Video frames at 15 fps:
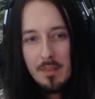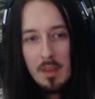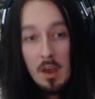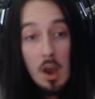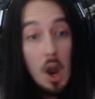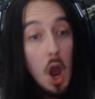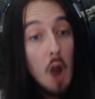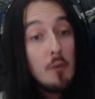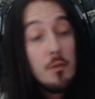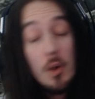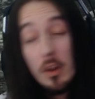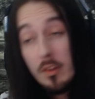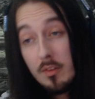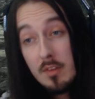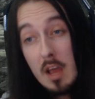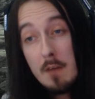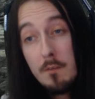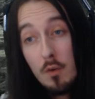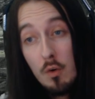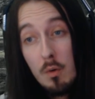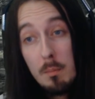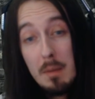I've run
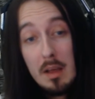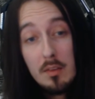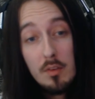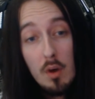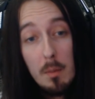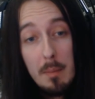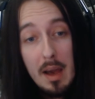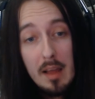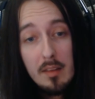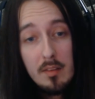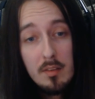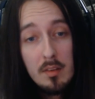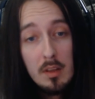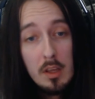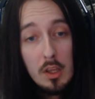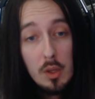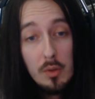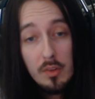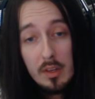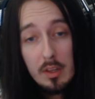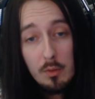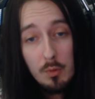several mass combats
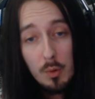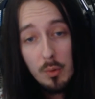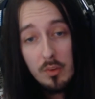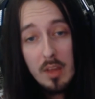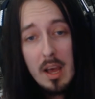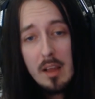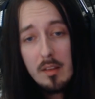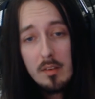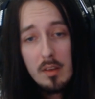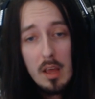using this rule set,